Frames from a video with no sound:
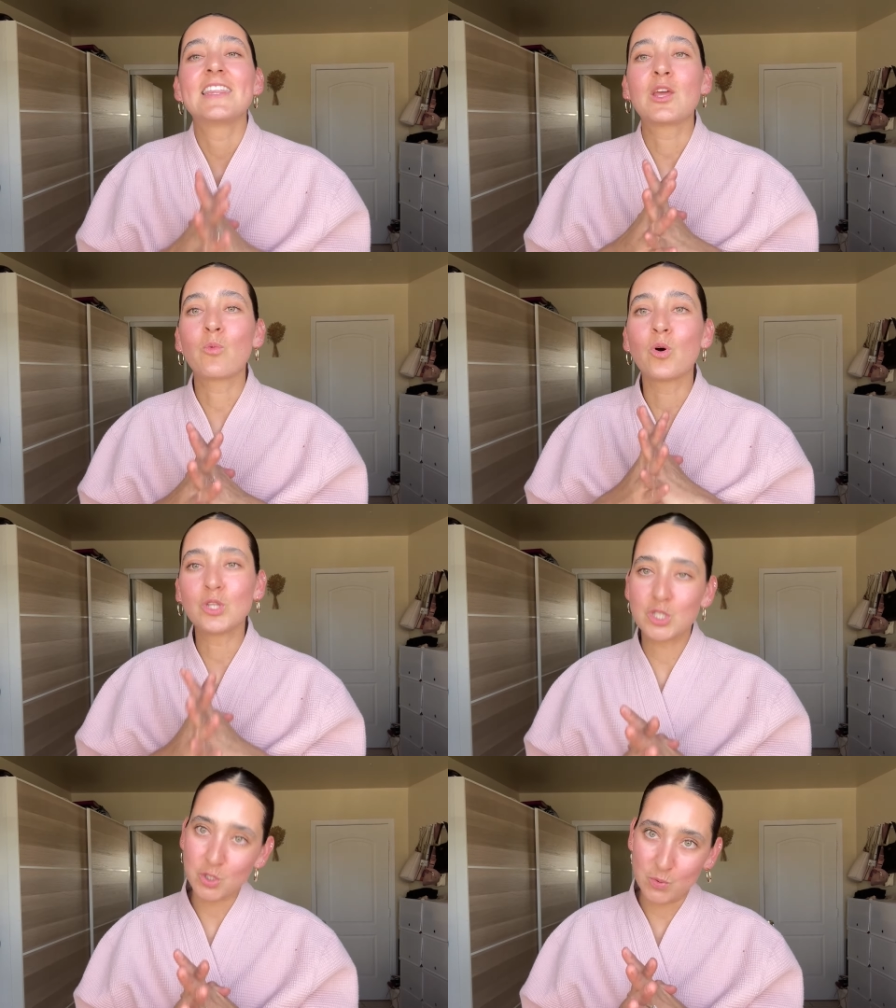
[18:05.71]
They
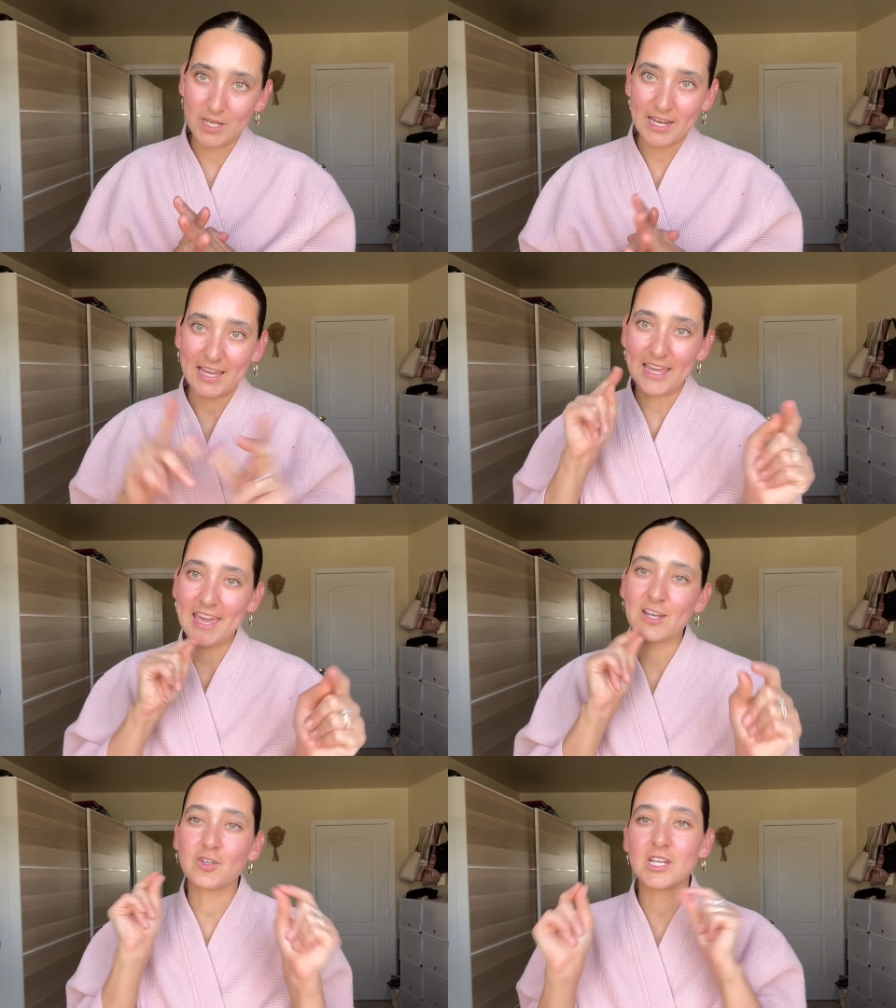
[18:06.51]
won't do it. Like I
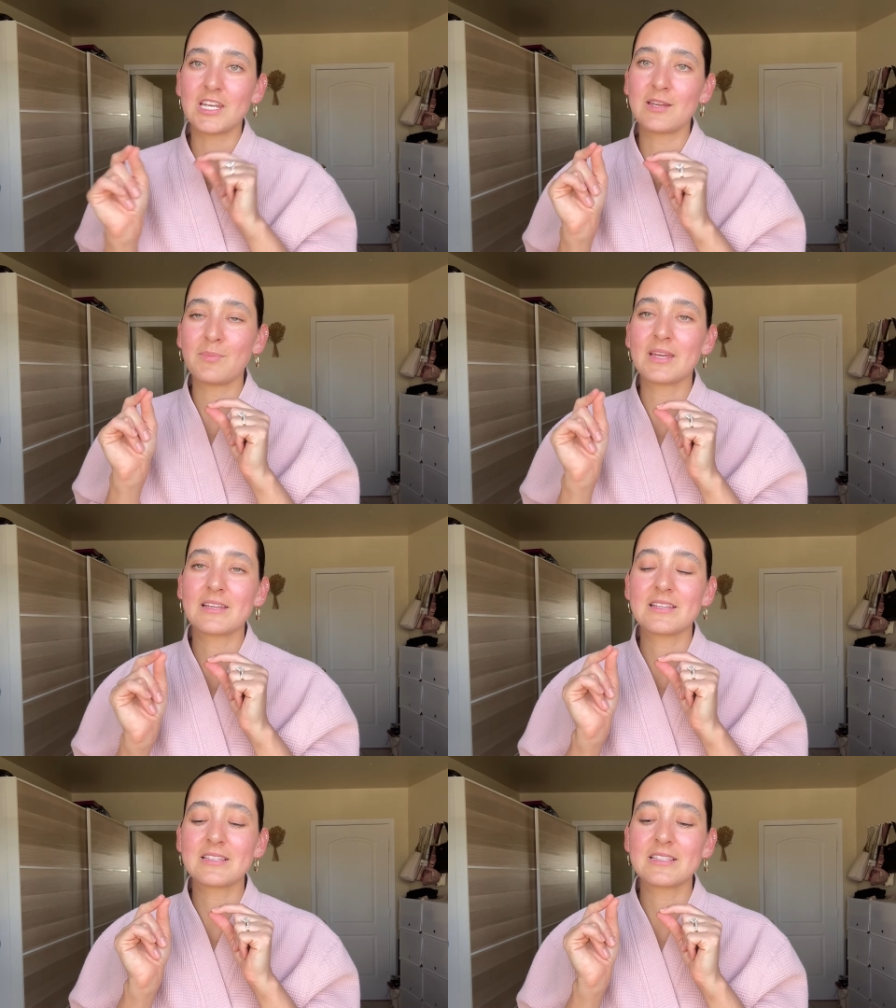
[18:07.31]
can't trade it in
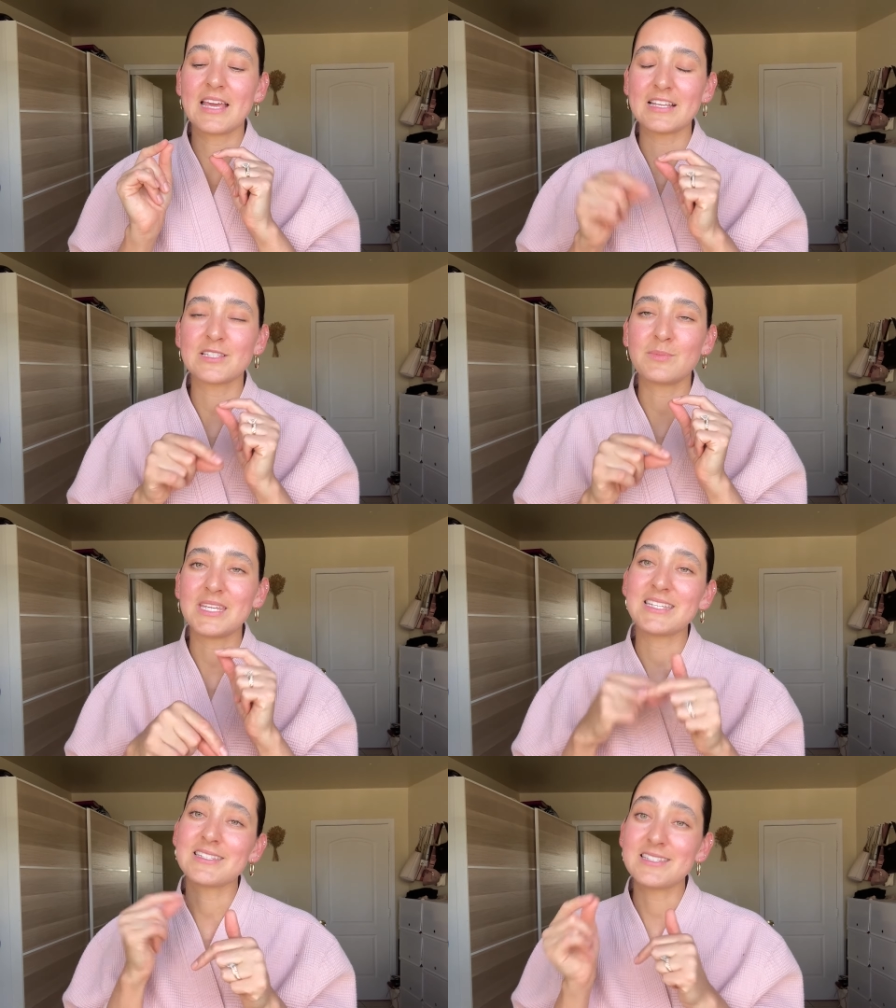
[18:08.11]
because it has to
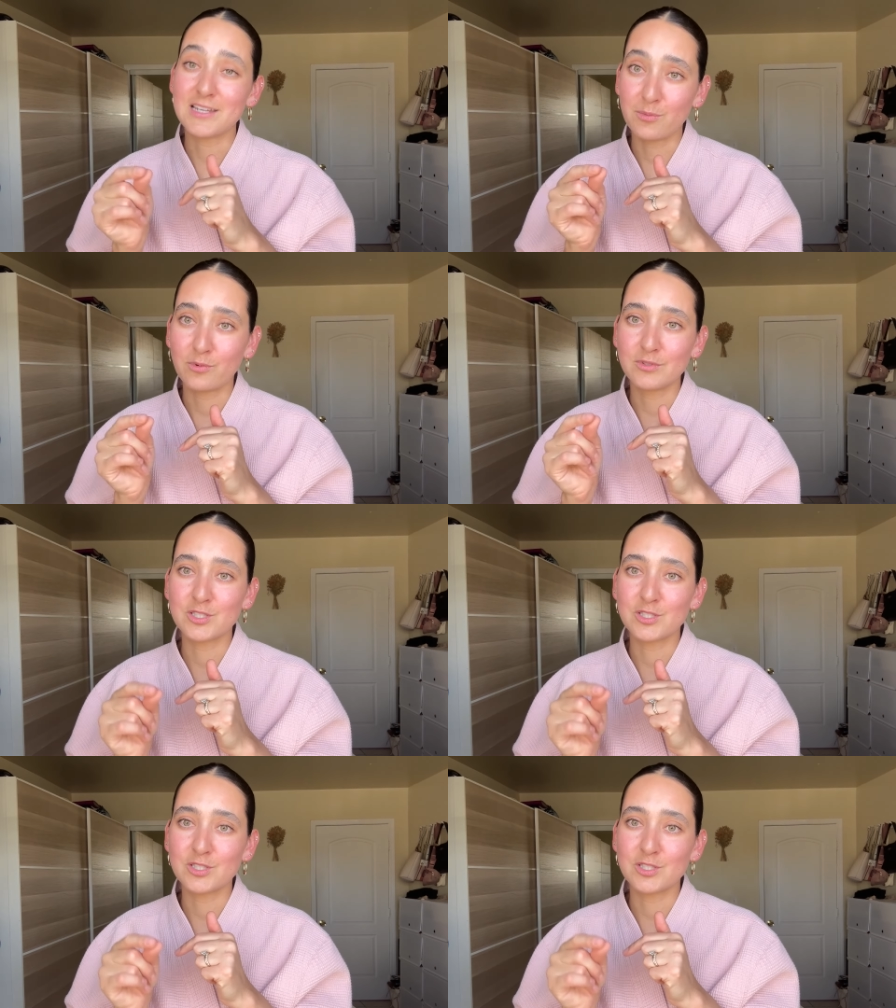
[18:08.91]
be doubled.